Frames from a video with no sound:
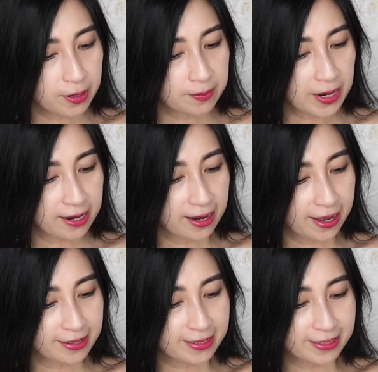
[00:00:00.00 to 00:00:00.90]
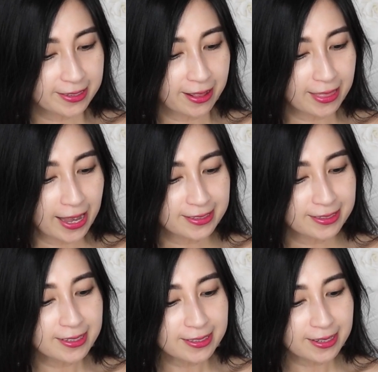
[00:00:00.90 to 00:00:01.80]
cream that enhances the
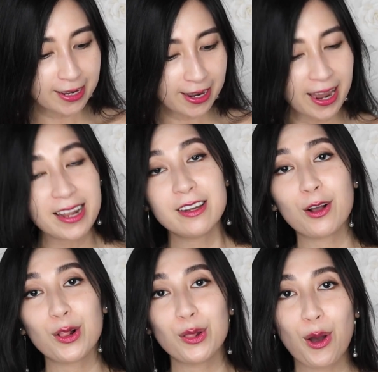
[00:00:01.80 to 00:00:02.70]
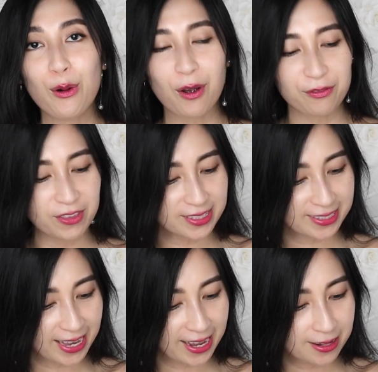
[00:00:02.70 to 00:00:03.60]
elasticity and the glow of the
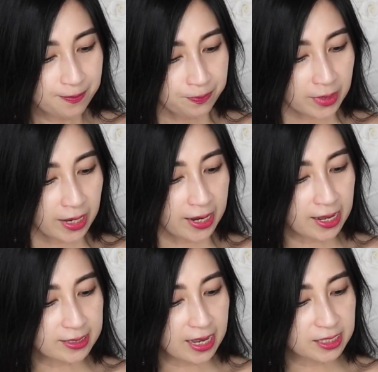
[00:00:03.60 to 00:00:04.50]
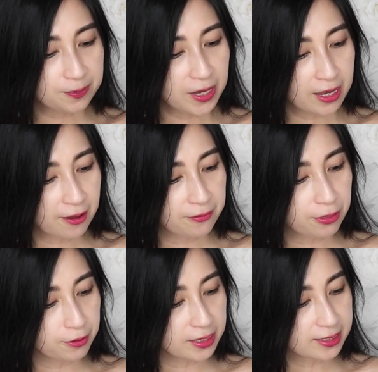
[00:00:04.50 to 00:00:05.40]
skin. It has SPF
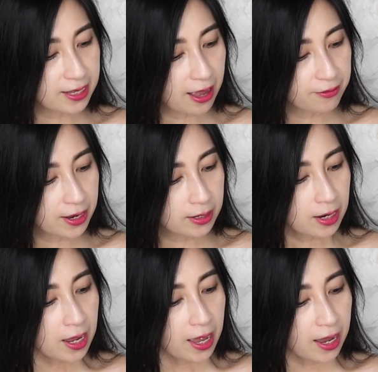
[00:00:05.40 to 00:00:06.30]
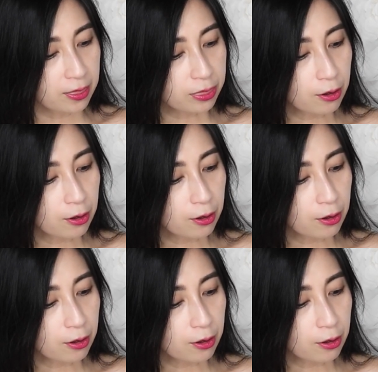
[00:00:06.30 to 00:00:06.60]
37 and